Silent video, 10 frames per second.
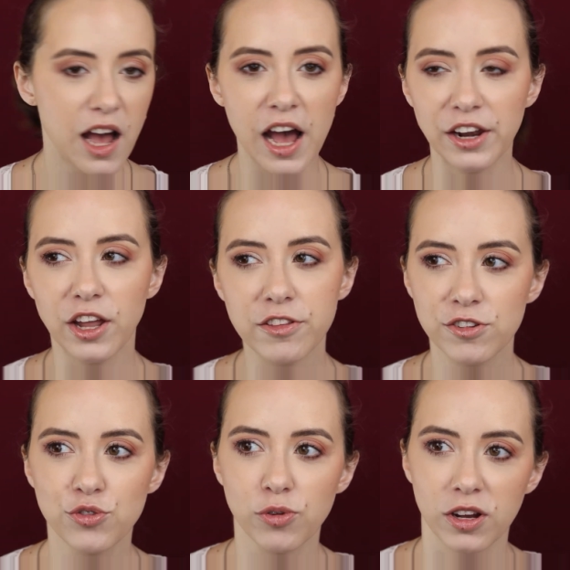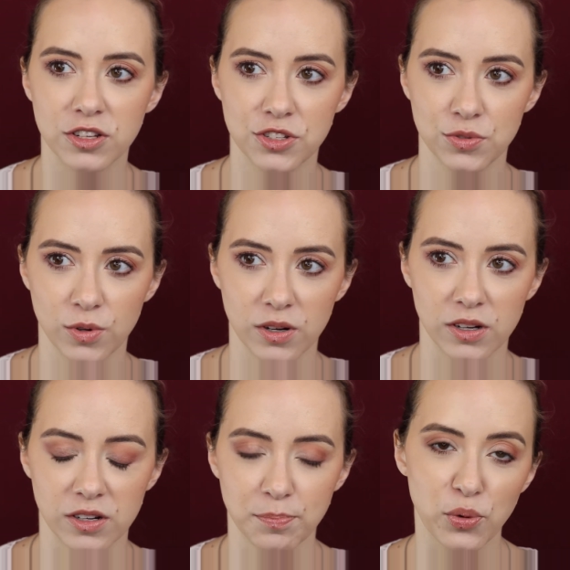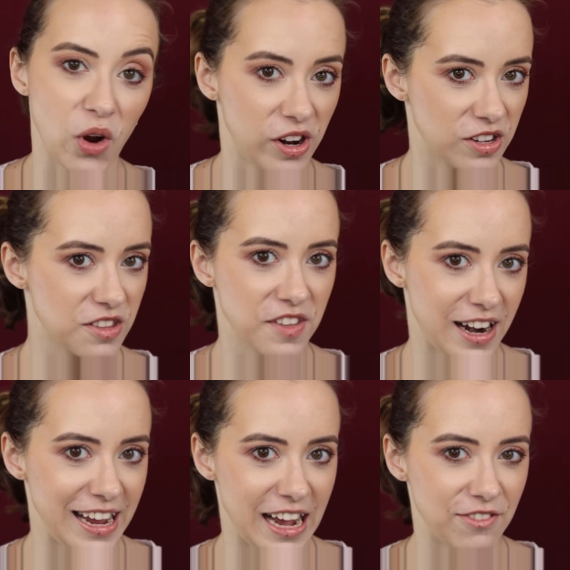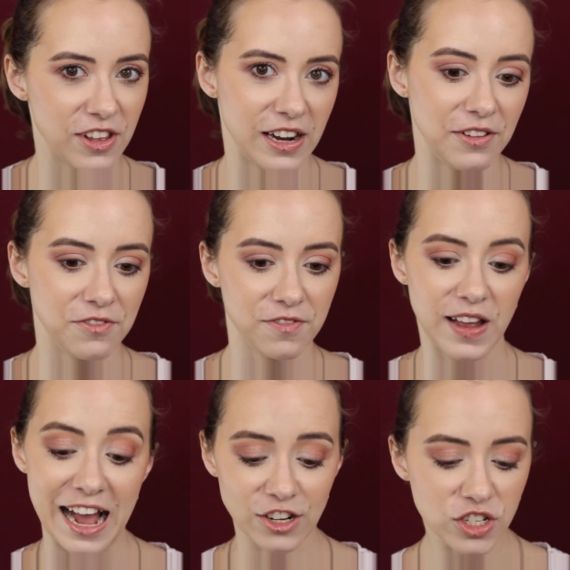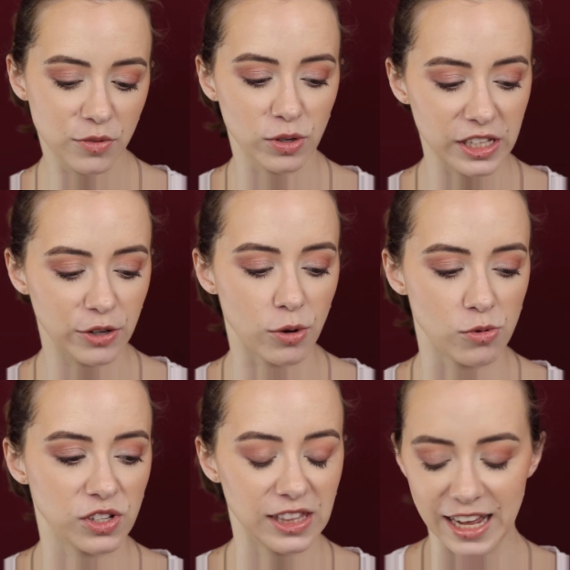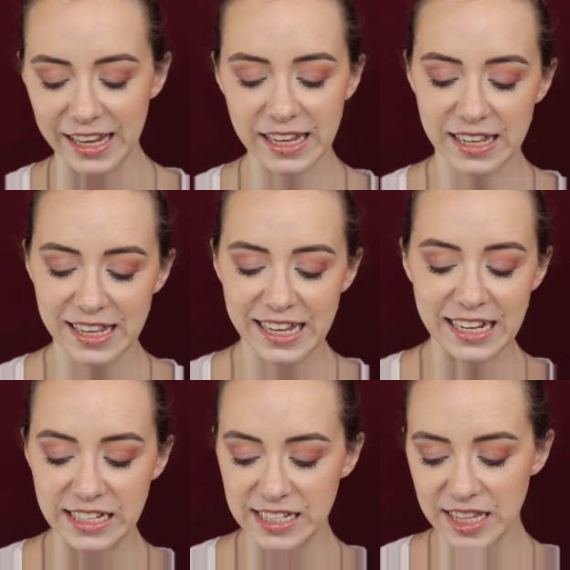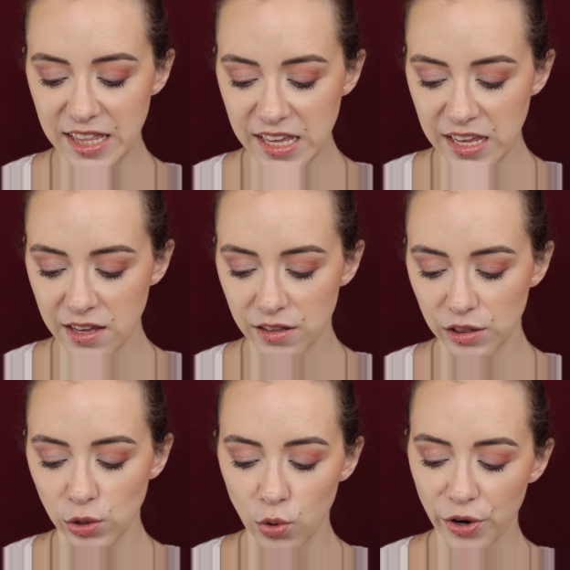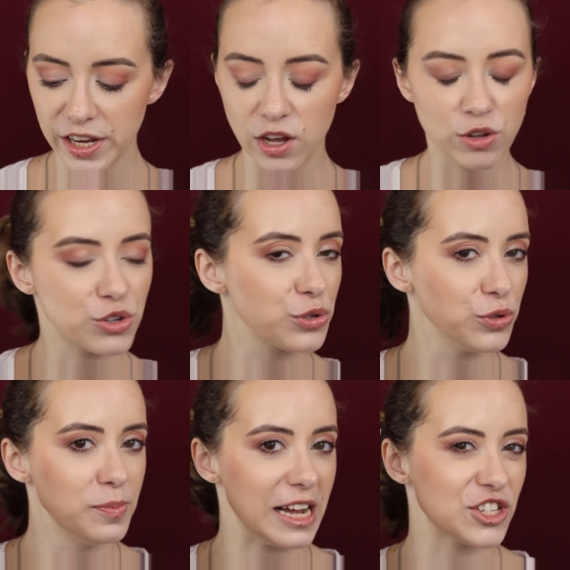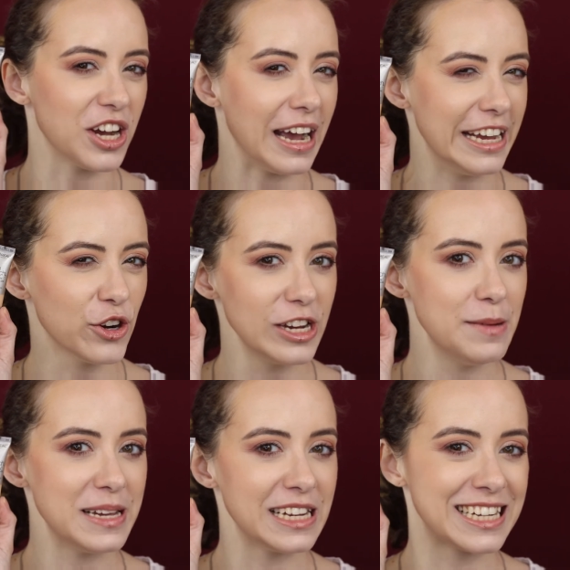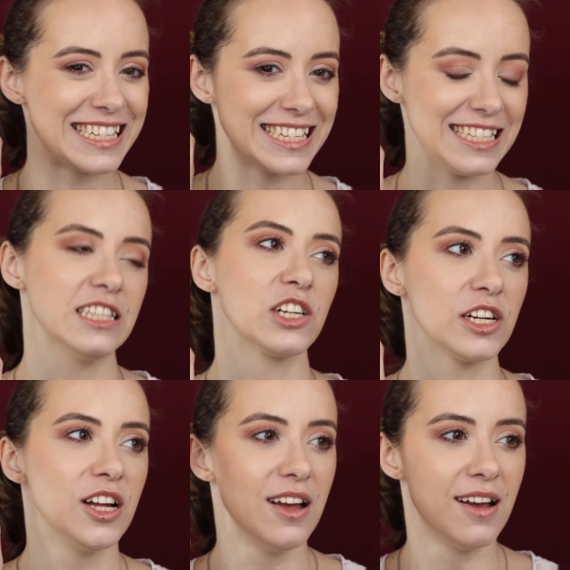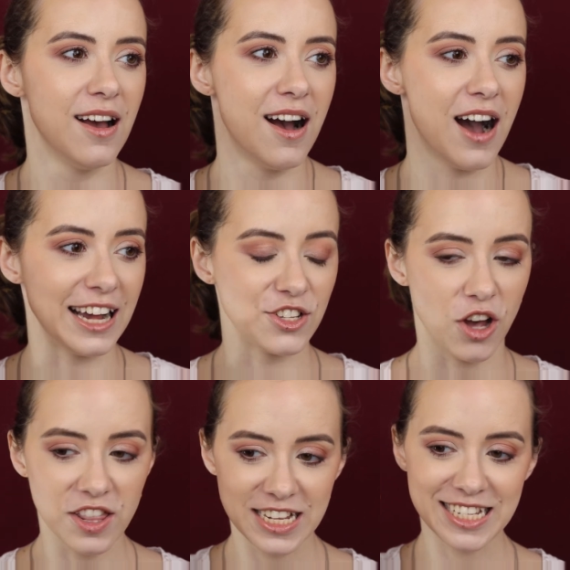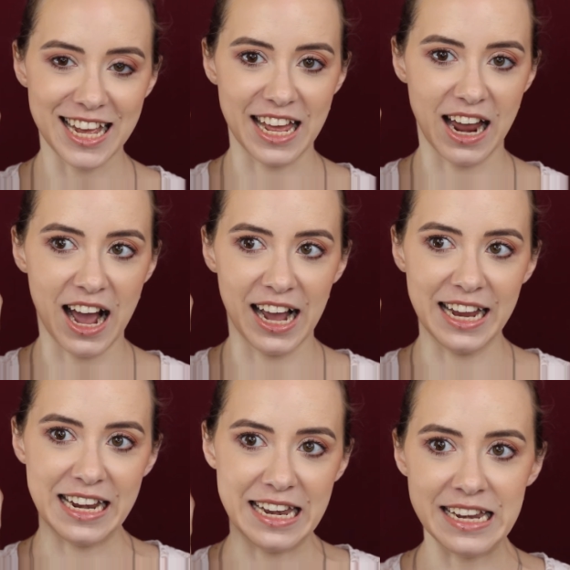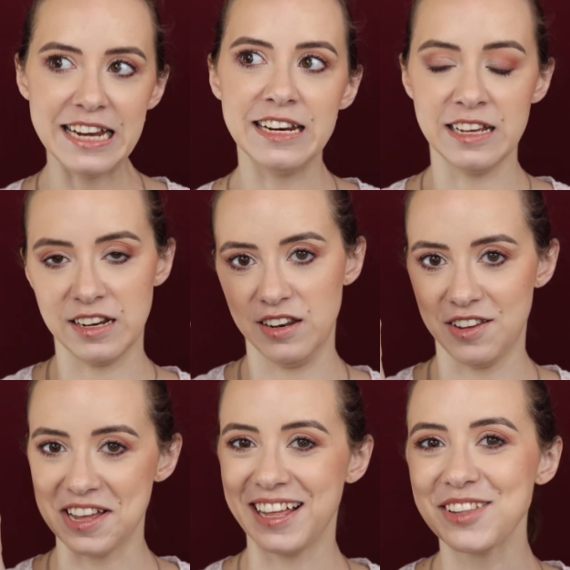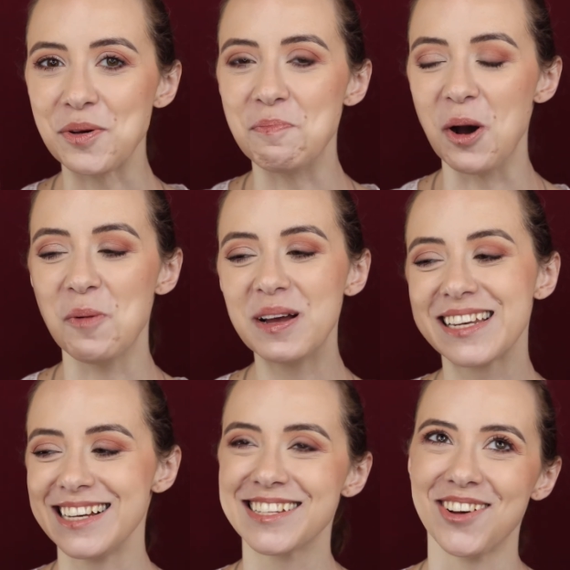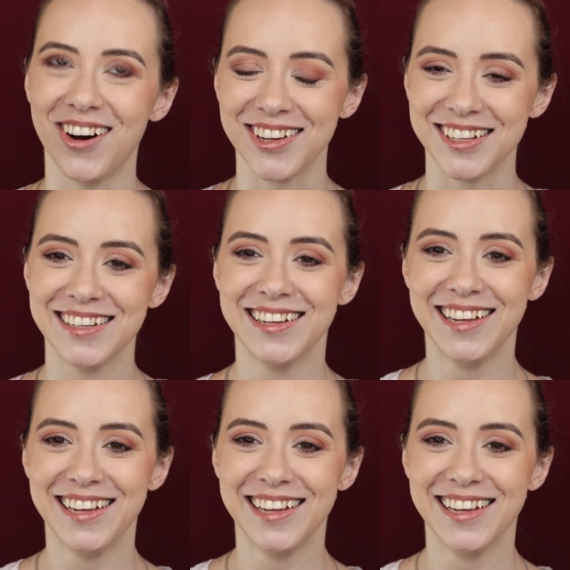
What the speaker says: Another drugstore product that I have that I've actually really grown to like is the L'Oreal True Match Eye Cream and a Concealer. I saw this and I needed it the moment I saw it.